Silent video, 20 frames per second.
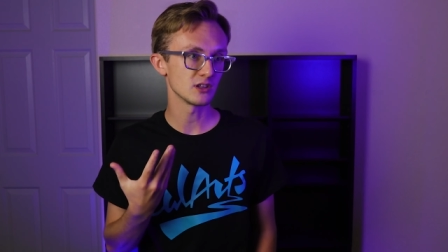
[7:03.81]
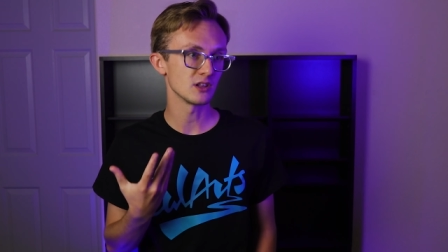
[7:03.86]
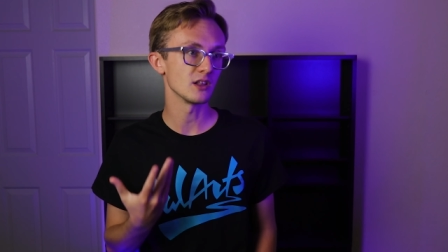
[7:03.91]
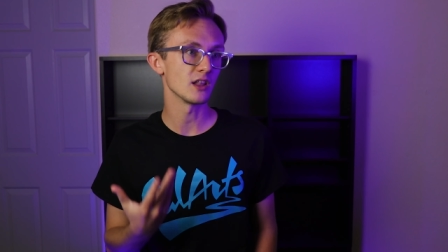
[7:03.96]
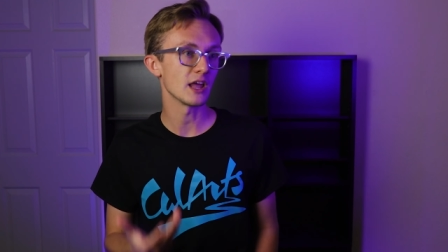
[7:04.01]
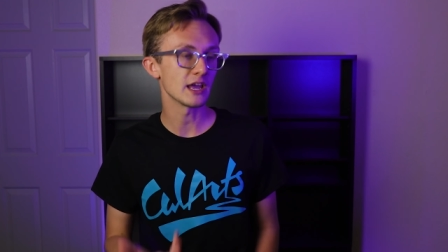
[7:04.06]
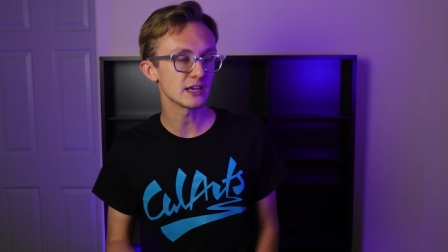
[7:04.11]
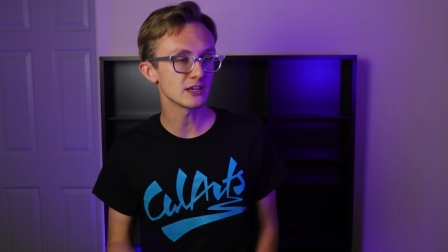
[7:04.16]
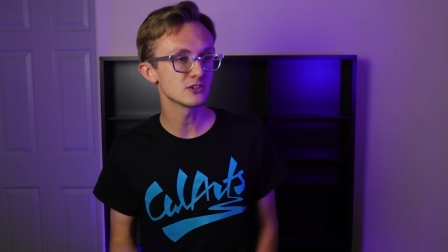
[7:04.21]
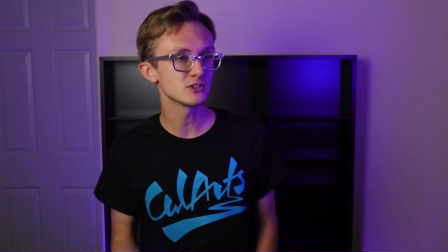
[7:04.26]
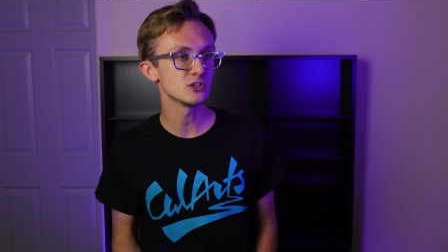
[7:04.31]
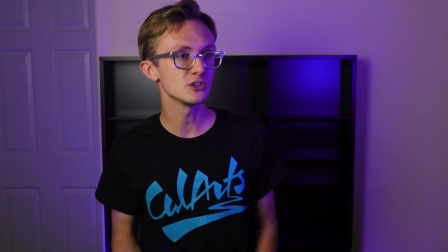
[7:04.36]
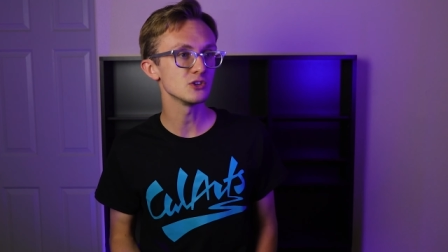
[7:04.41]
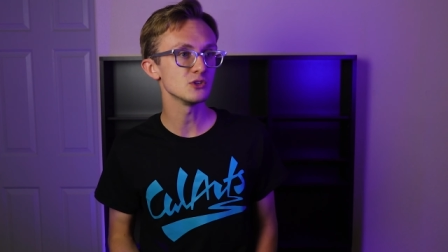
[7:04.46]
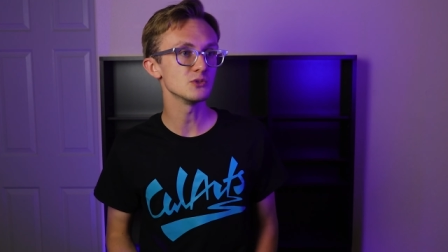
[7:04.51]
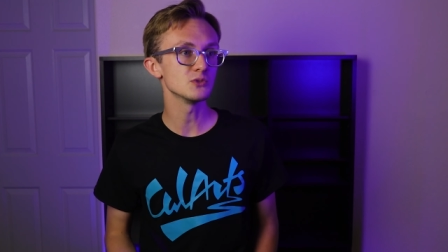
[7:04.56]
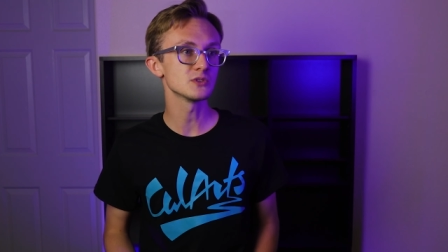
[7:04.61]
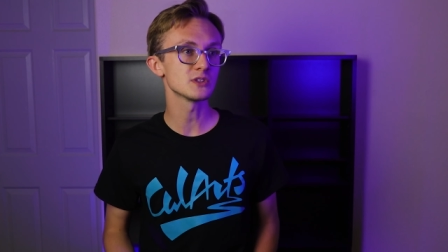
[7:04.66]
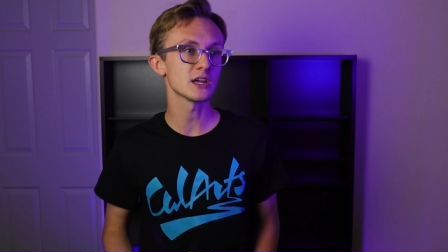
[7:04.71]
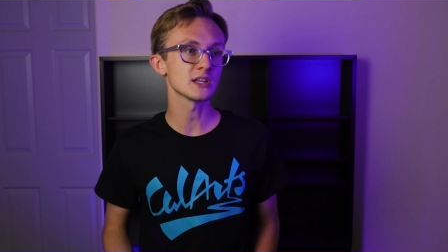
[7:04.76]
like to
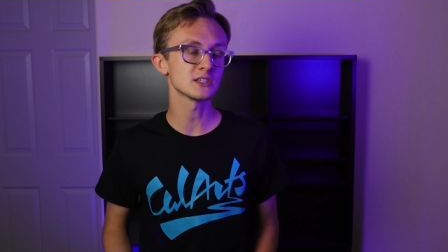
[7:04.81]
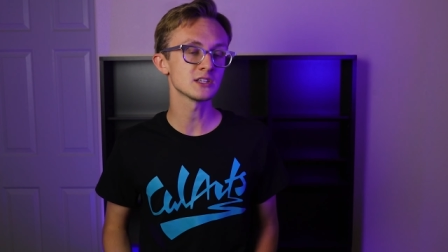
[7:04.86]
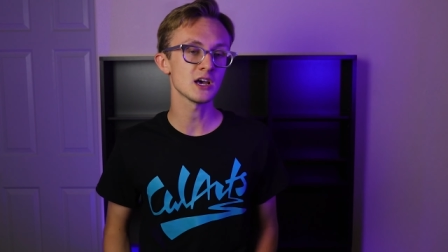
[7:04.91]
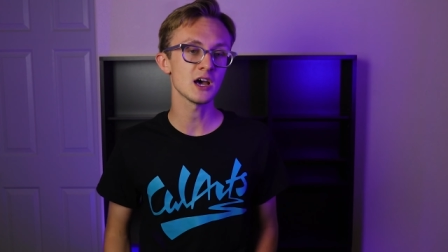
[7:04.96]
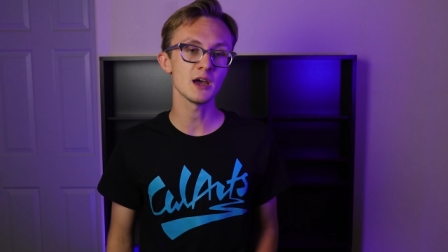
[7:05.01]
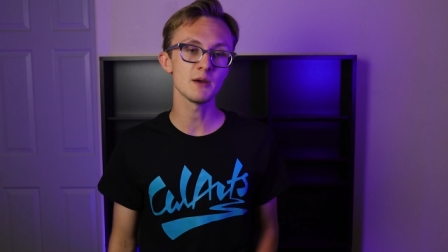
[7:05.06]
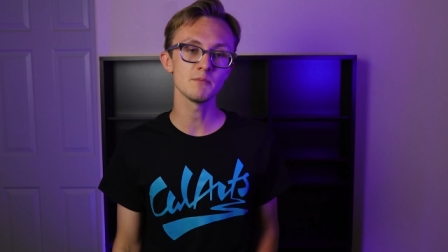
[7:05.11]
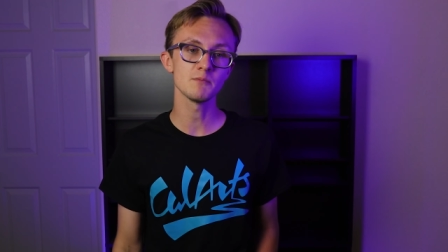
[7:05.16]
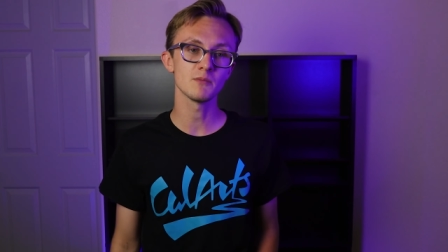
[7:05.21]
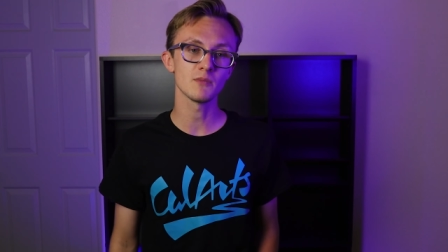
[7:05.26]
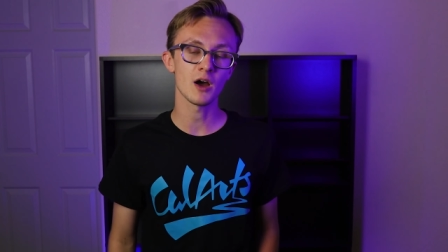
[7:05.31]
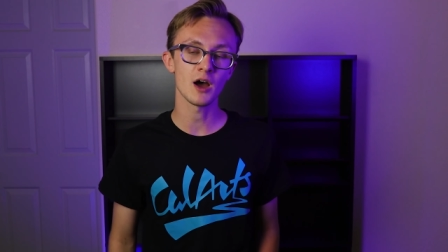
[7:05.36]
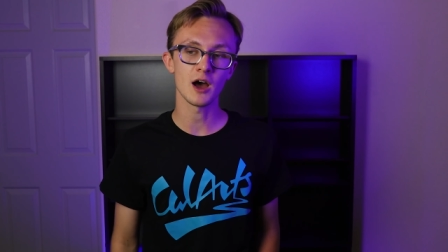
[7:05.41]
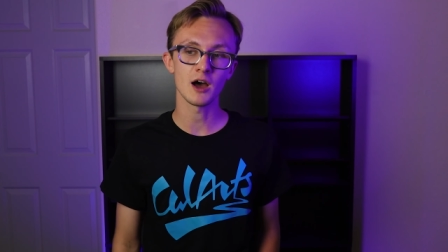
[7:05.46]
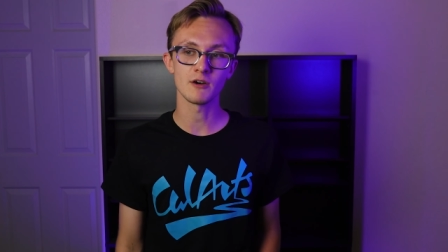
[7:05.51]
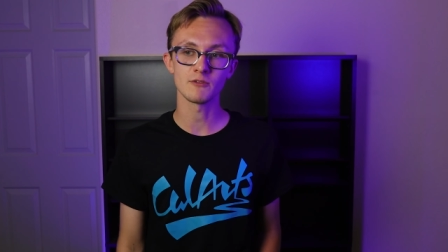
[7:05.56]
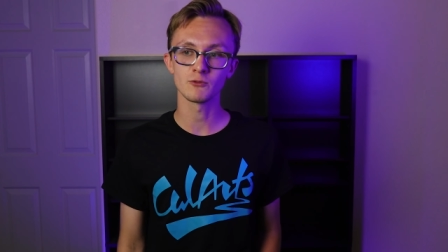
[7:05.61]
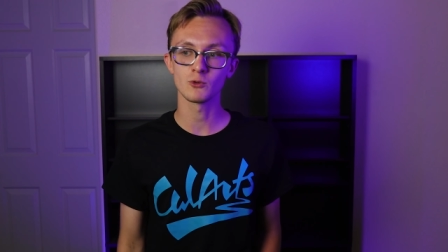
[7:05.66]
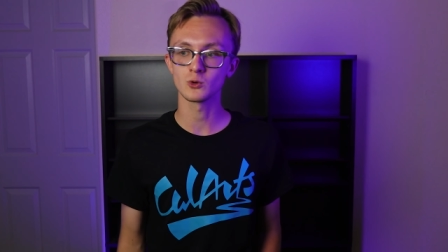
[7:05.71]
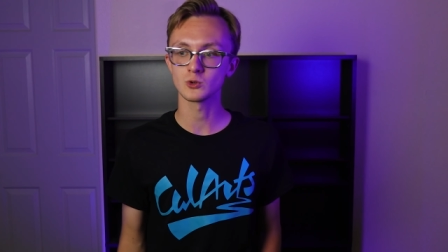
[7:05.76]
use that time
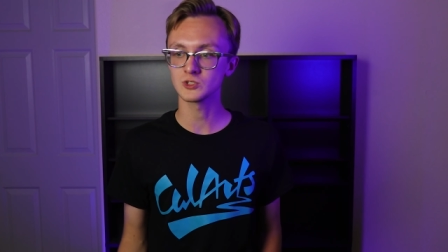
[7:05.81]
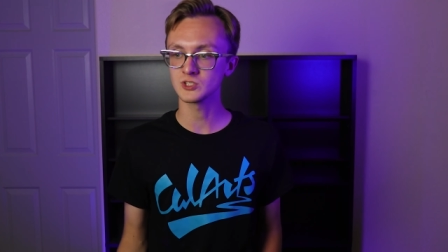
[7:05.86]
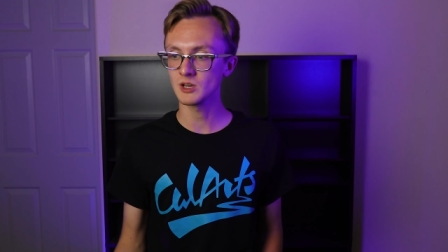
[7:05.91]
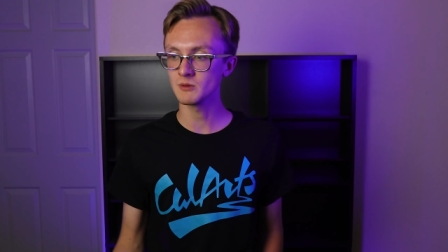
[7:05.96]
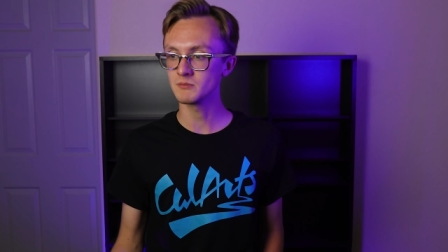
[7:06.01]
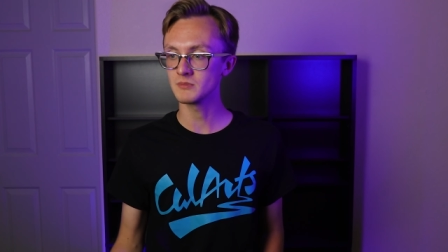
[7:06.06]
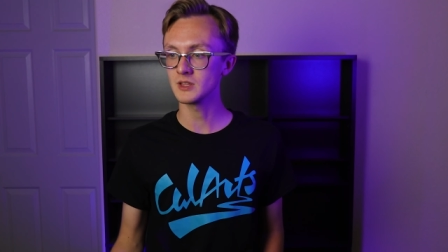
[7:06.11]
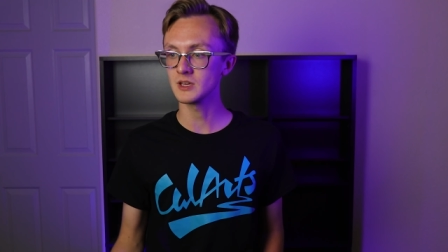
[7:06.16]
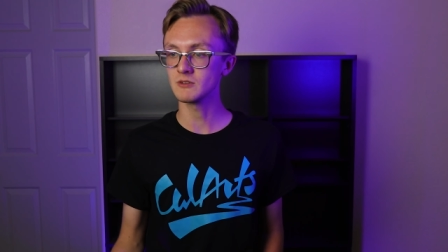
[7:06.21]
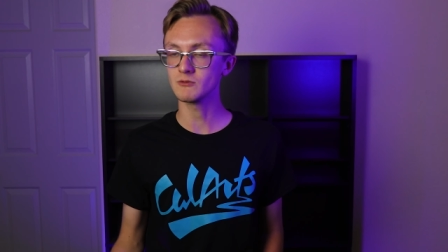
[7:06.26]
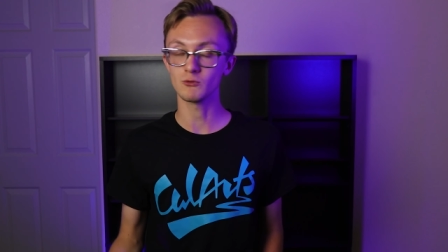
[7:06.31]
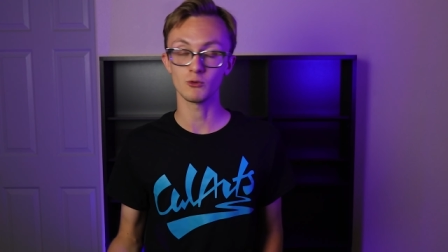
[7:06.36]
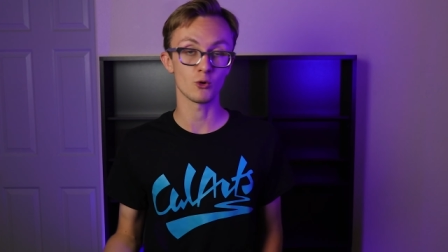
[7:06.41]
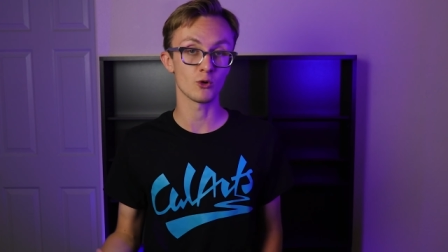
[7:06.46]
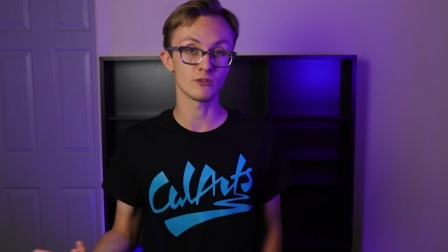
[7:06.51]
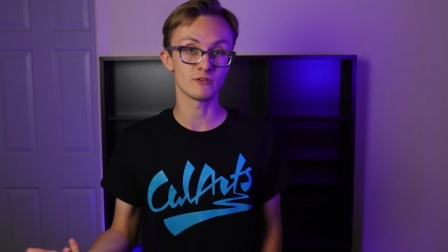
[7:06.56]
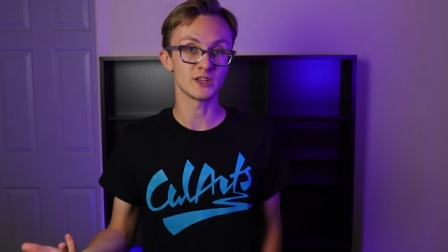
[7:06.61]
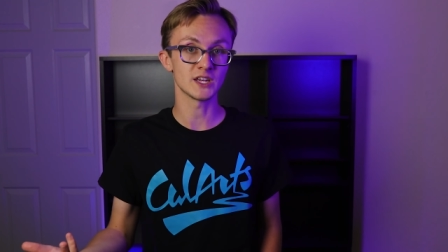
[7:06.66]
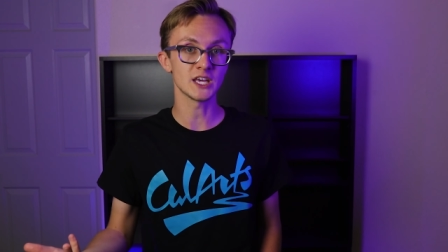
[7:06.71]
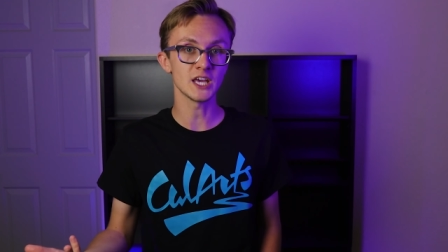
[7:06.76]
uh, for something,
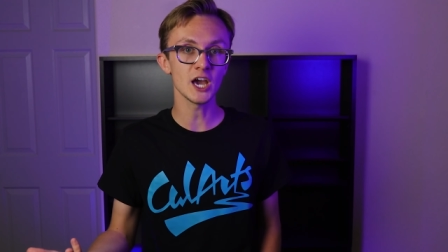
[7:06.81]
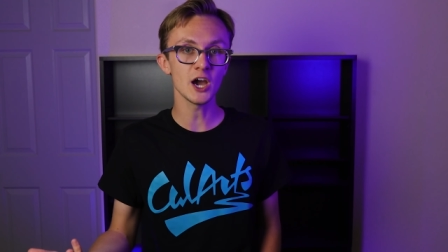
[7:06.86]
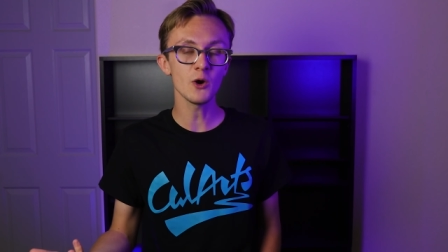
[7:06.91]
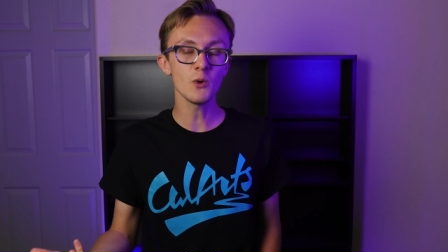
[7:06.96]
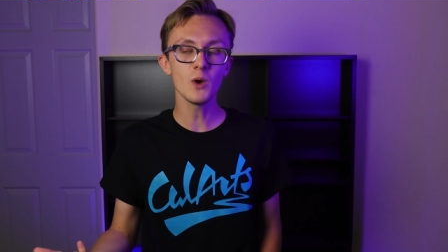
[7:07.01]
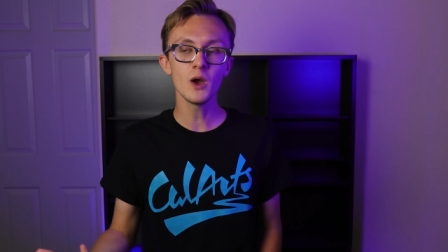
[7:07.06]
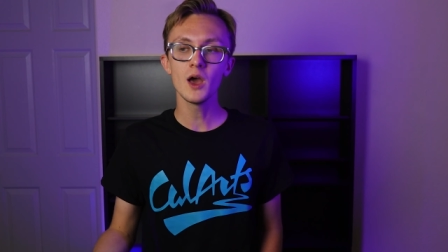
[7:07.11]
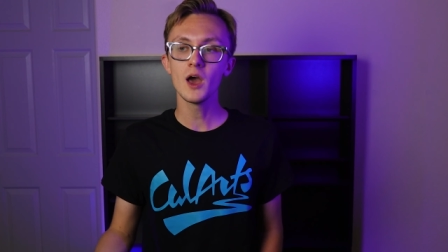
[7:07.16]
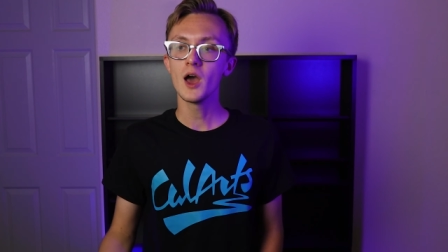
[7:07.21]
for a video.